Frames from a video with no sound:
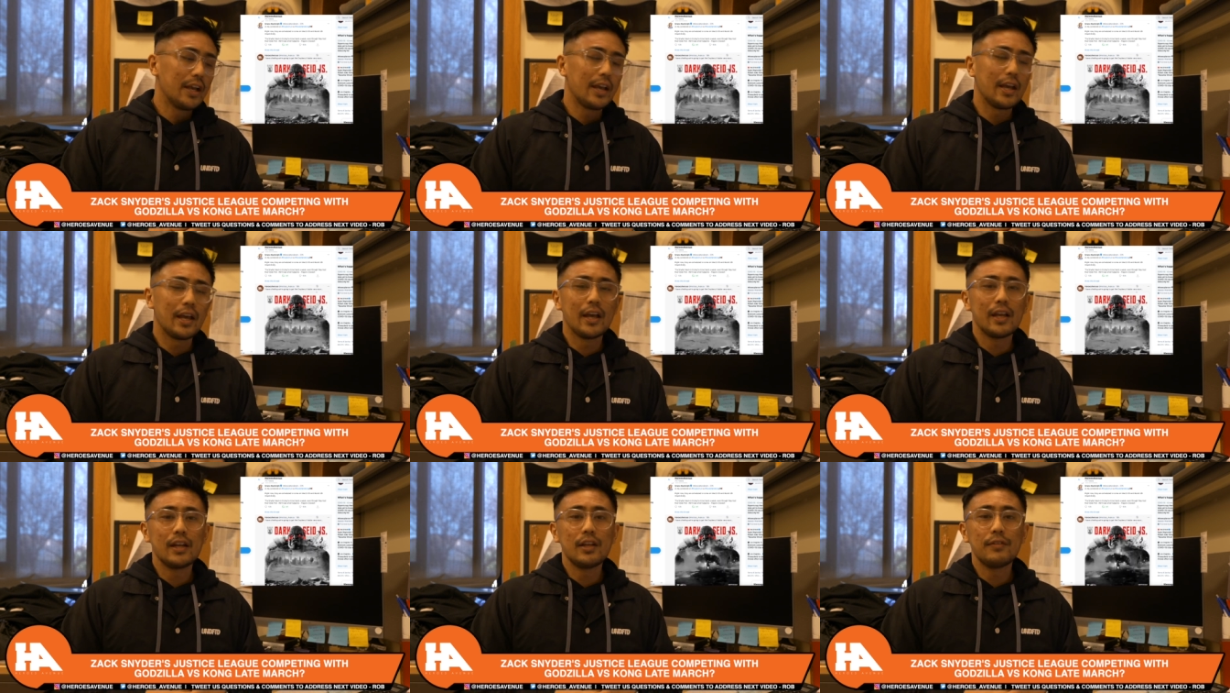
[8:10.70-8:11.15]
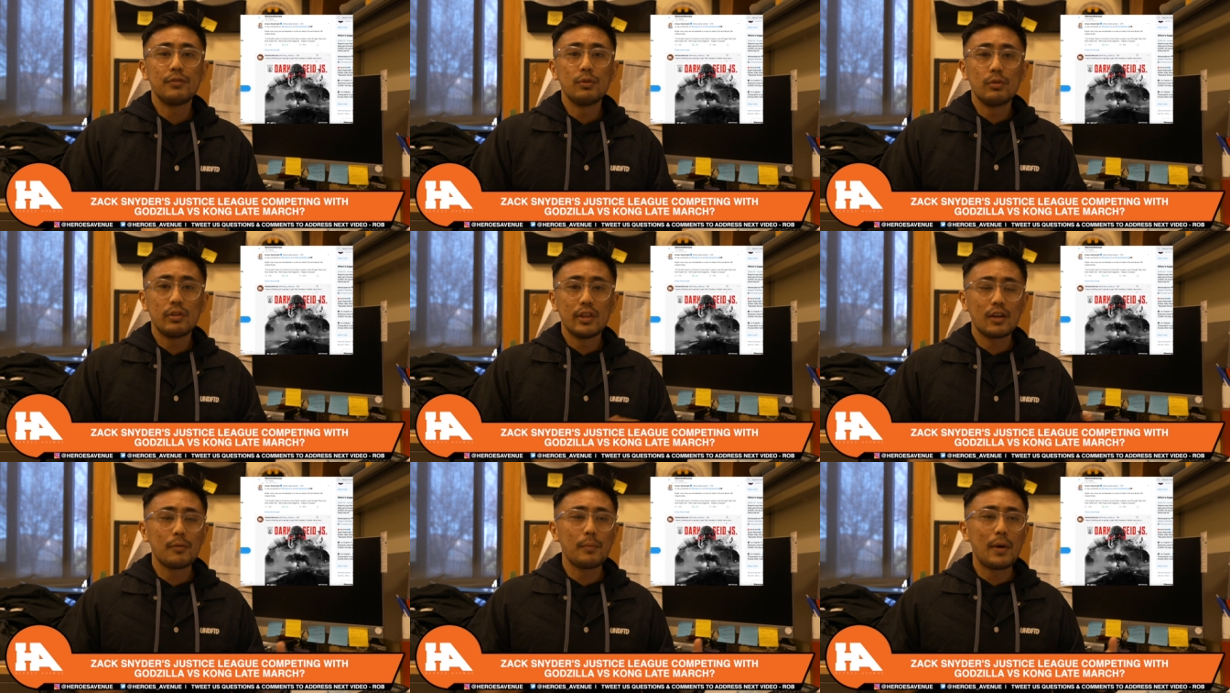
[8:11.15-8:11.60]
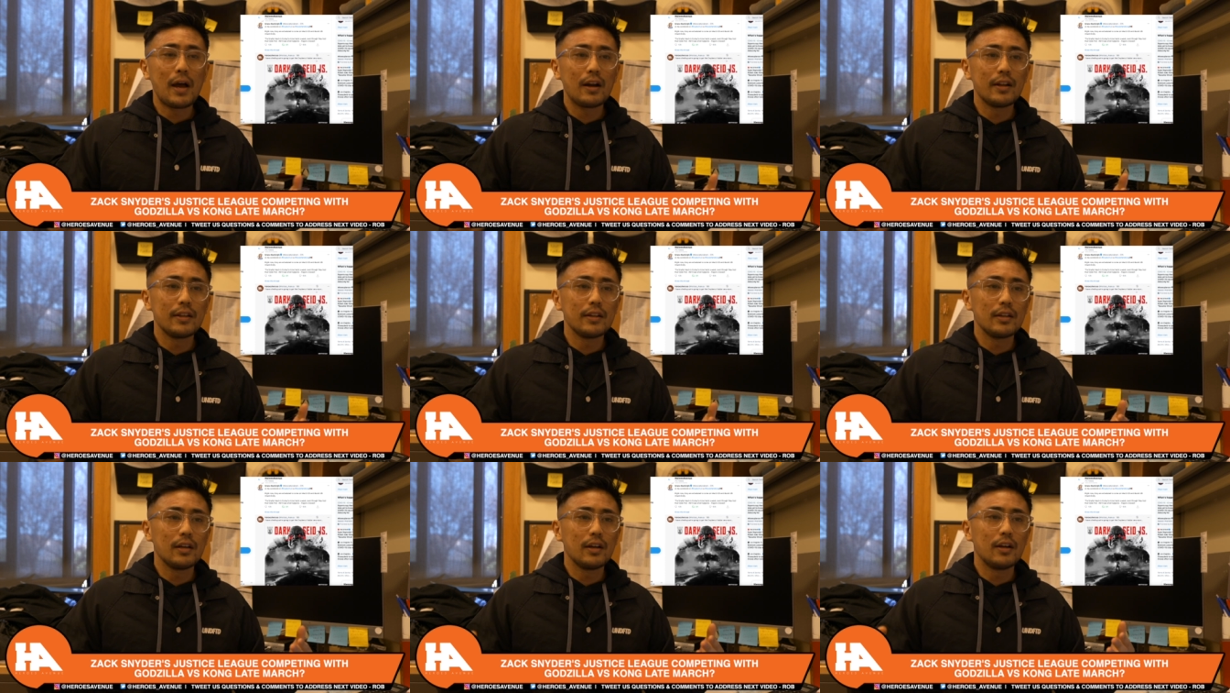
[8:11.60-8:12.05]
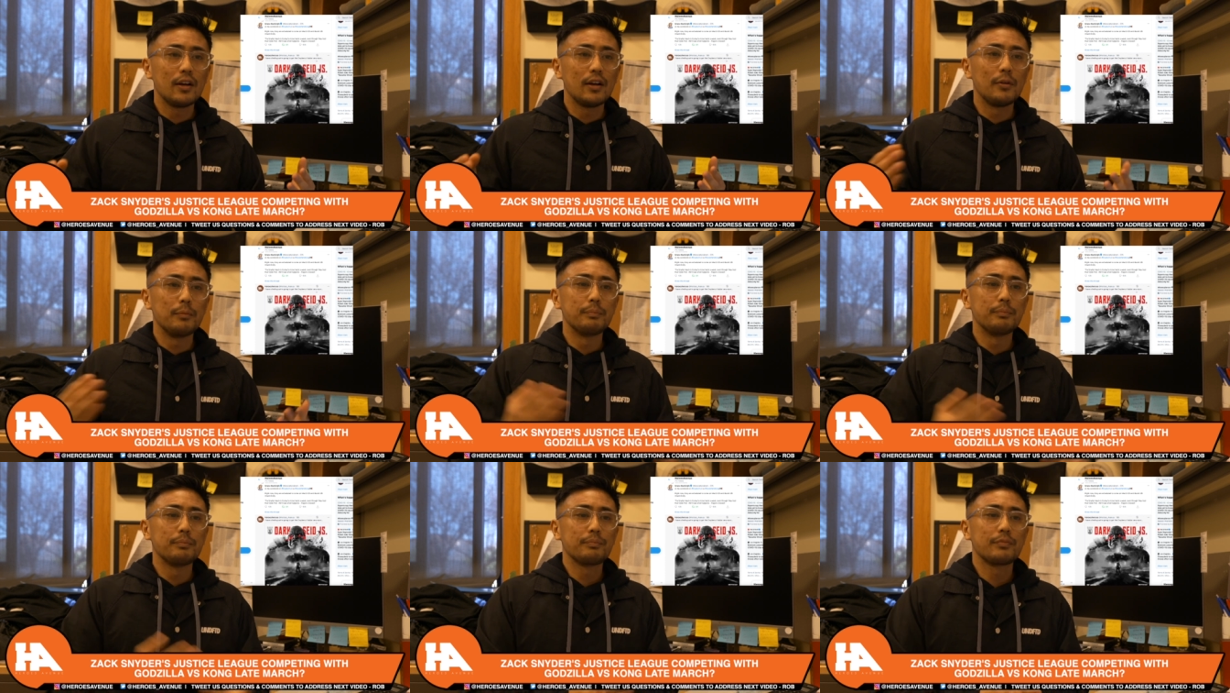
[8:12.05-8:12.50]
and if you think about it,
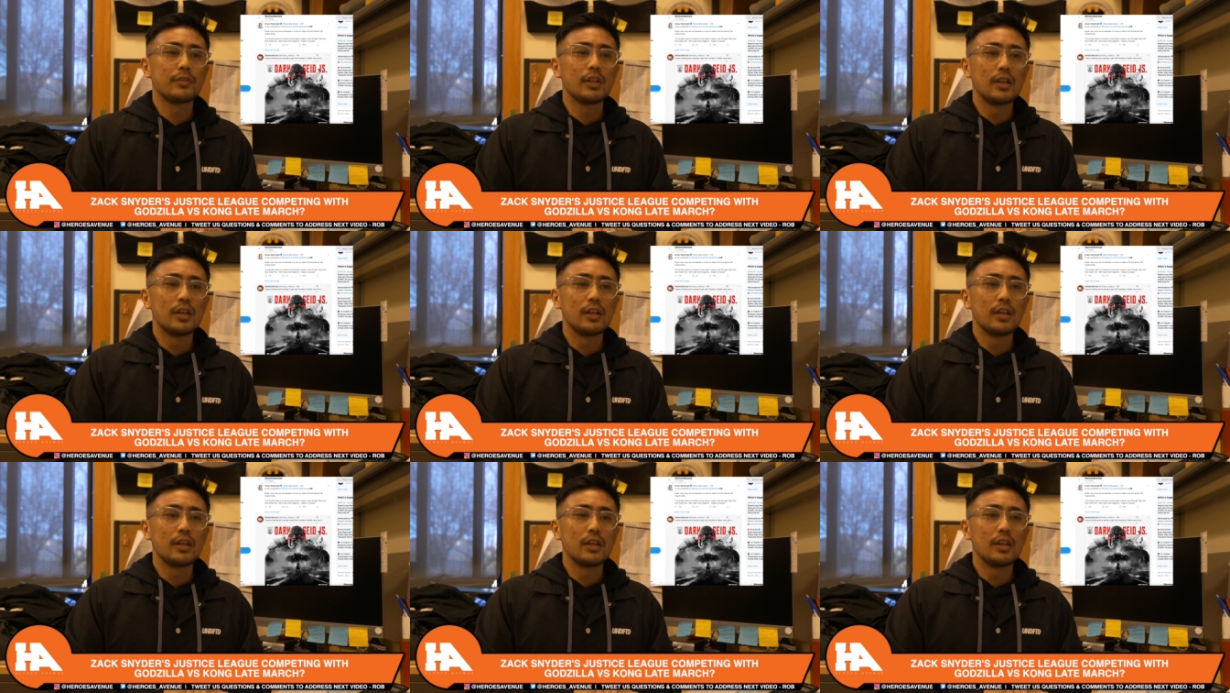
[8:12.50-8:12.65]
um,